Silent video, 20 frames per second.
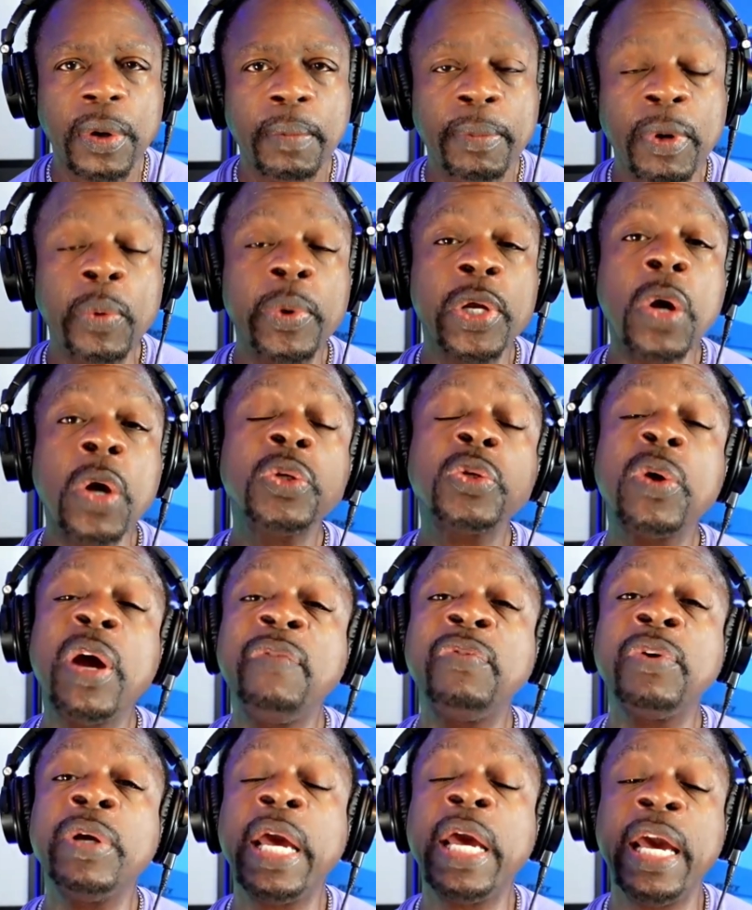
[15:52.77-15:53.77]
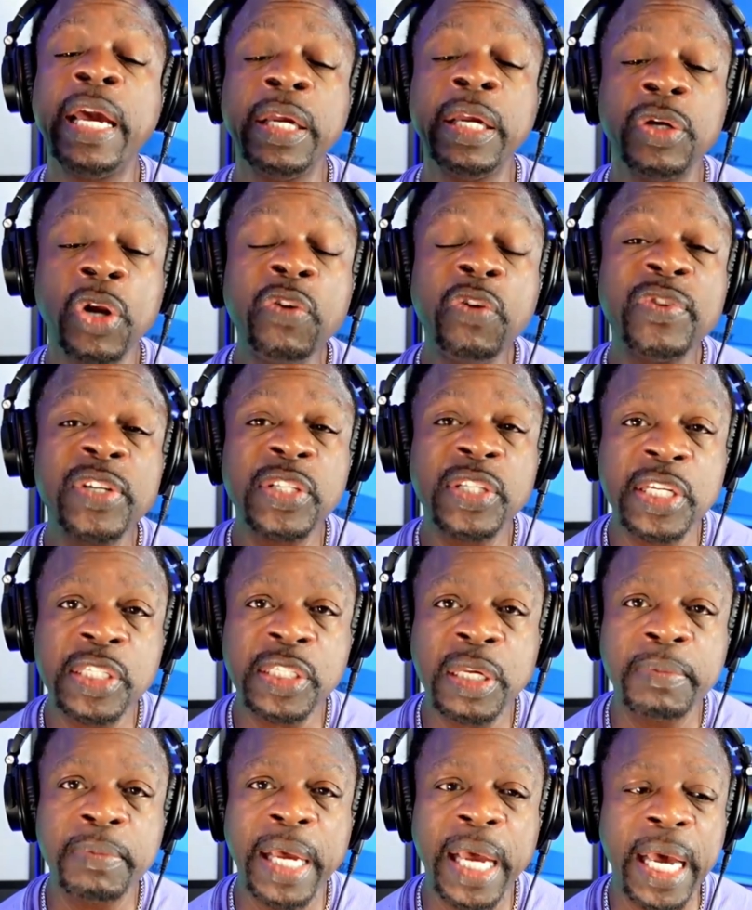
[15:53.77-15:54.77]
But we also have a nervous
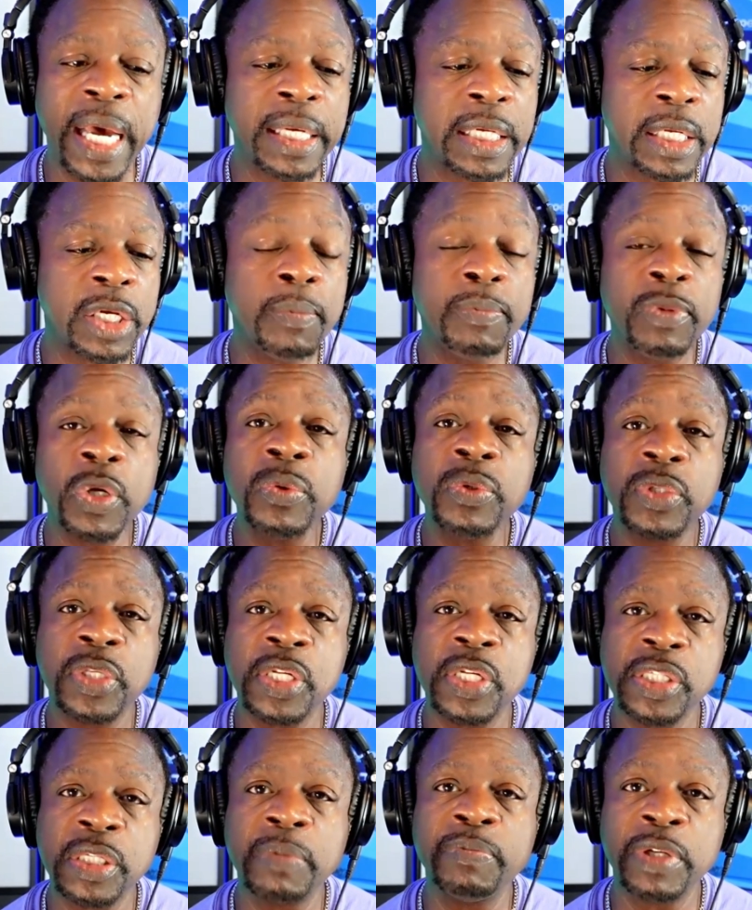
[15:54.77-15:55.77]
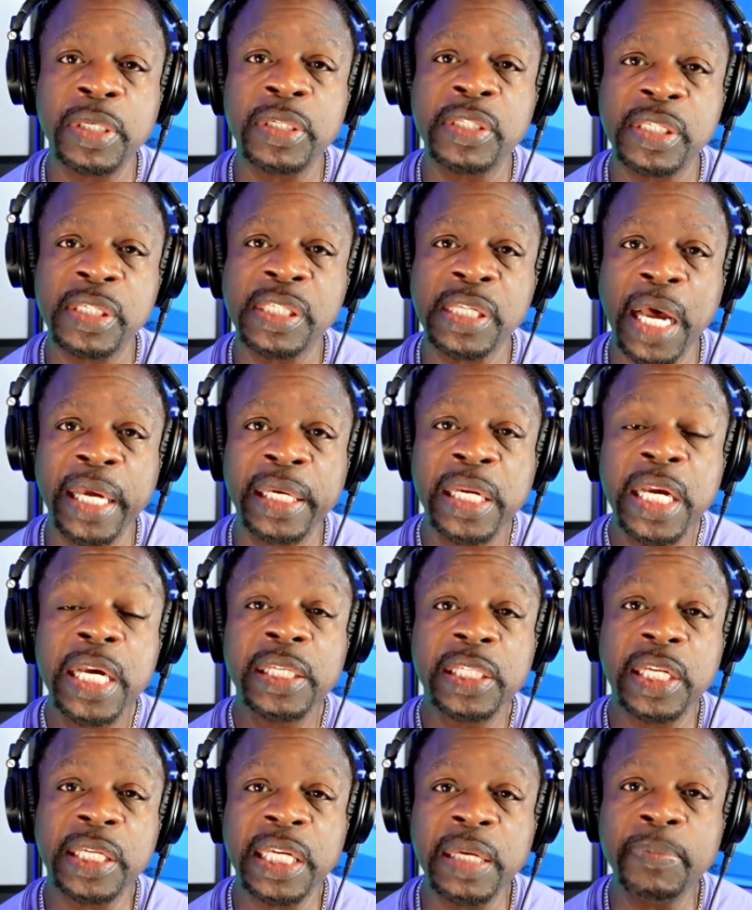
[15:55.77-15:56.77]
system and an immune system that is designed
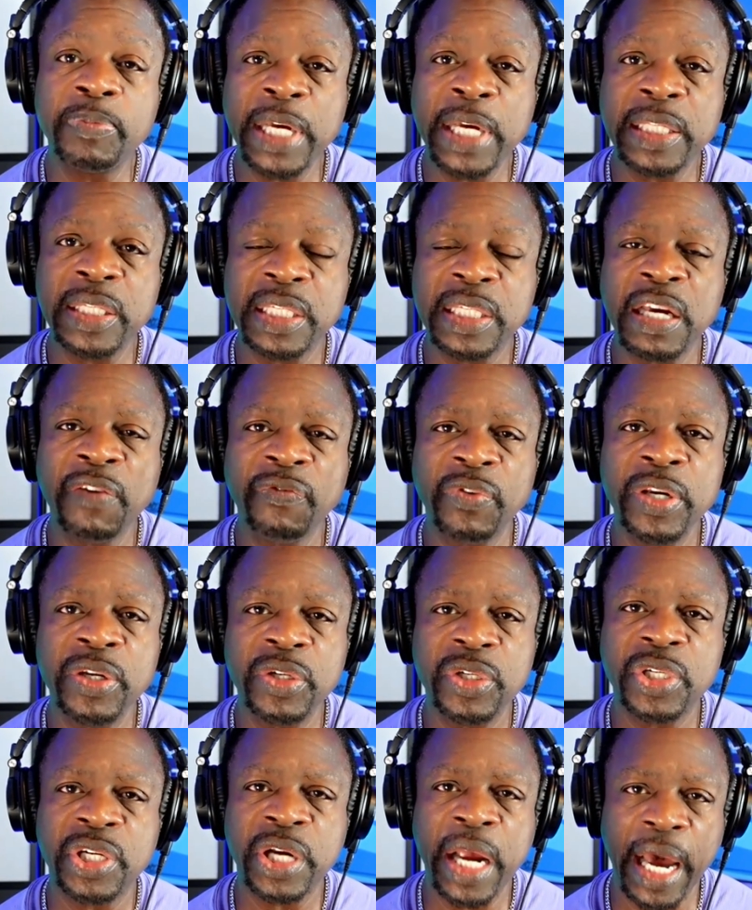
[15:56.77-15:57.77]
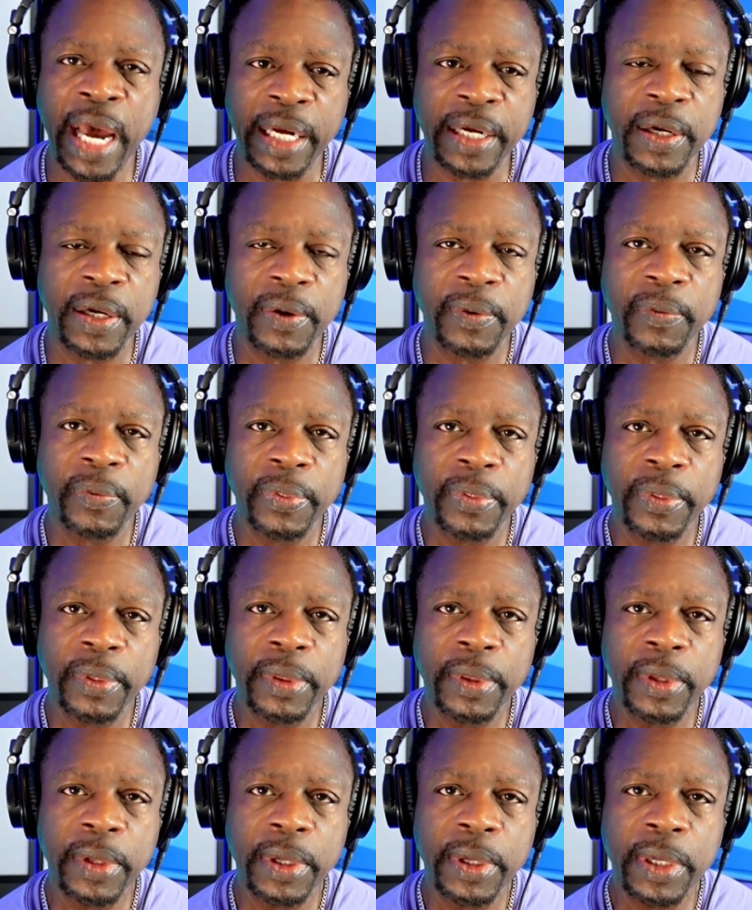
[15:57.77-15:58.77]
to keep that stuff in check.
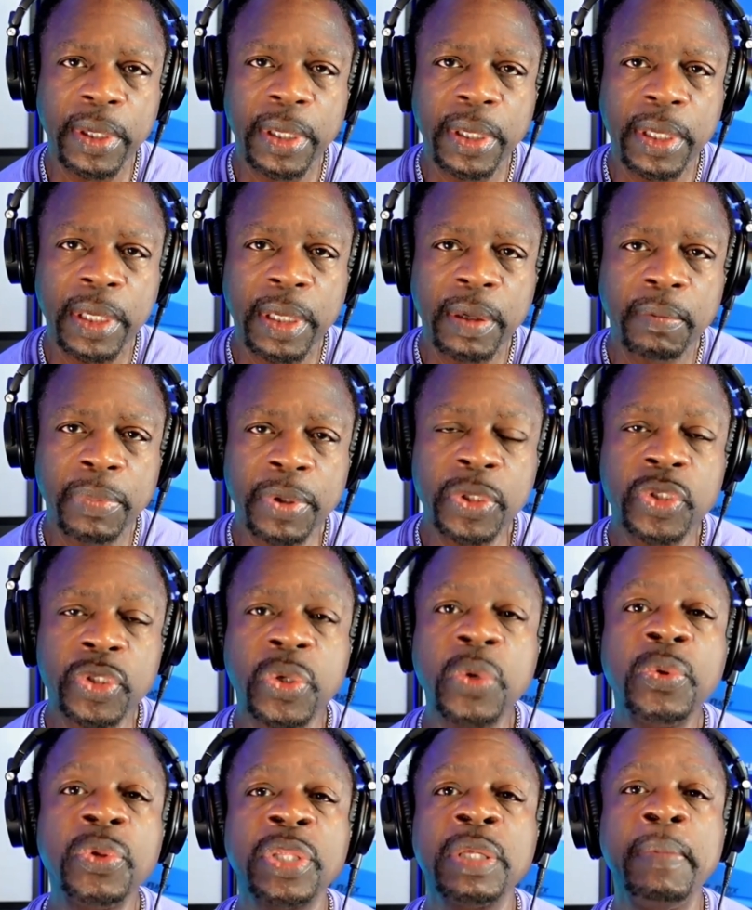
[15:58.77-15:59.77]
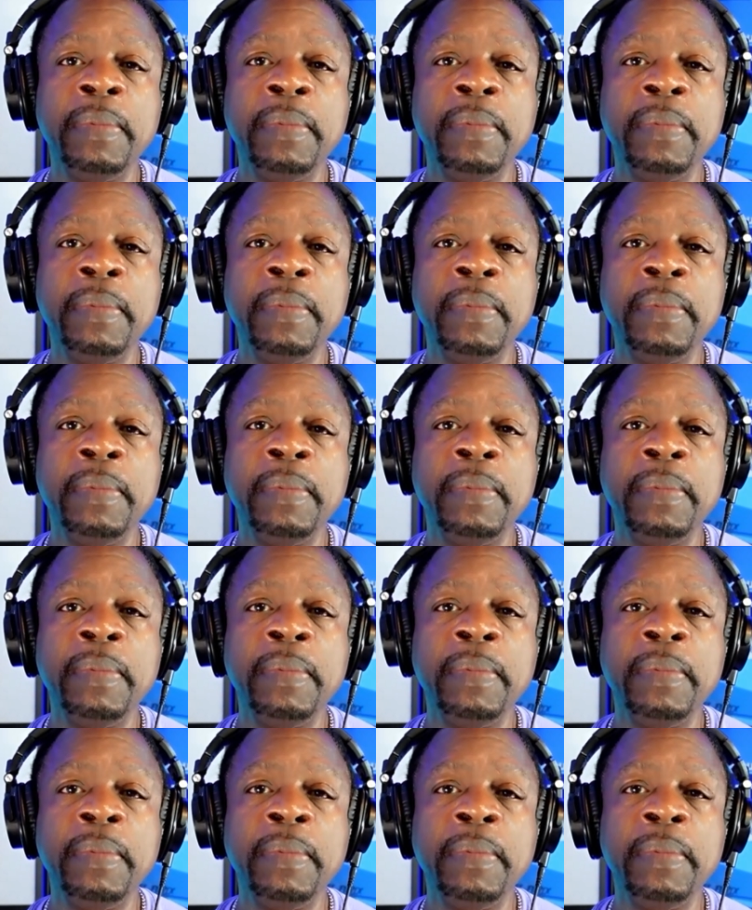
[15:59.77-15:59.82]
But the truth of the